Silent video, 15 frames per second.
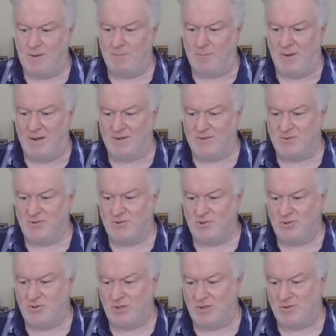parish
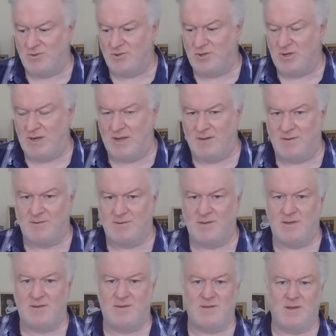church and
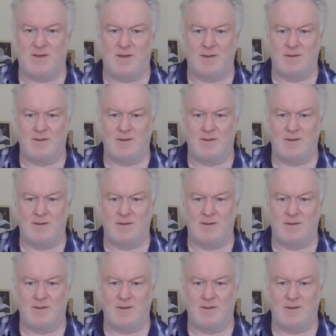that, I